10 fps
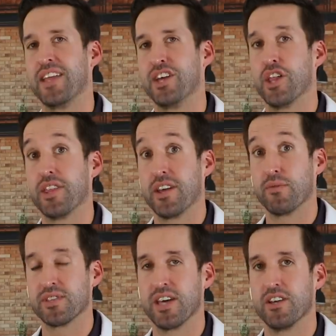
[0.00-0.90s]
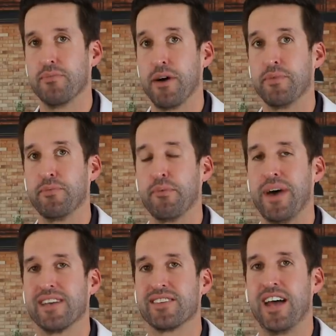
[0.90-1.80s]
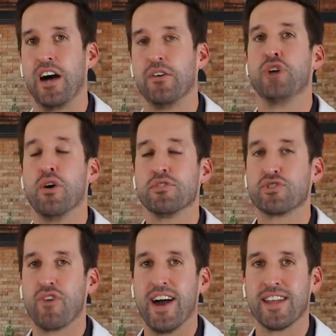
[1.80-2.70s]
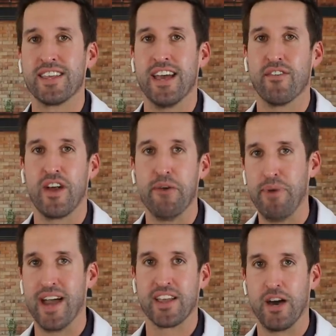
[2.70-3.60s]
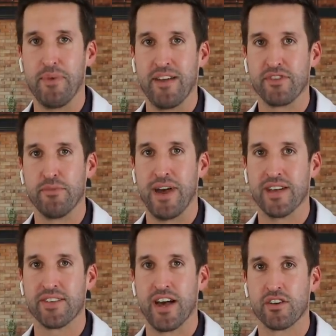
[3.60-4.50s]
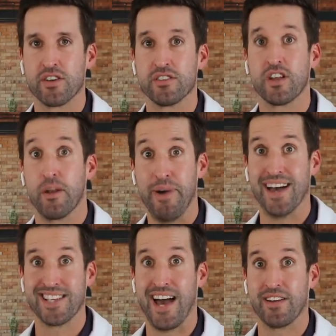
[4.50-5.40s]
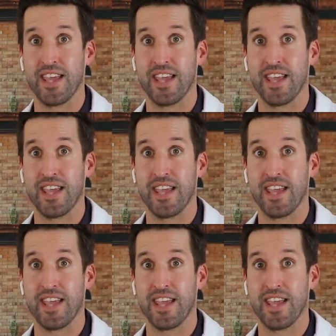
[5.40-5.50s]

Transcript: And the other thing I'm gonna tell you about people passing out, don't try to get right back up after you pass out, because you're gonna pass out